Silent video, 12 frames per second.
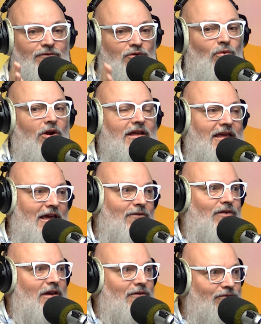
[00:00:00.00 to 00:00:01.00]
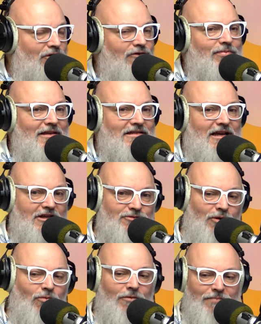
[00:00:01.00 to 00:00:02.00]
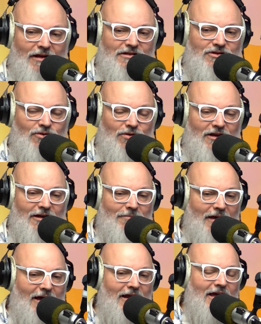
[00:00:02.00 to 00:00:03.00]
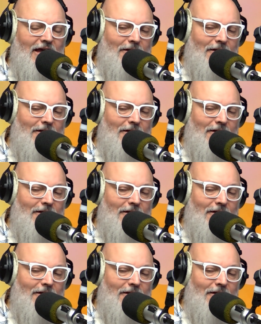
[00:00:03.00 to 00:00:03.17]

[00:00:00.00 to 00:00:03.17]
If you want to give, if you've been touched by what Peter's talking about,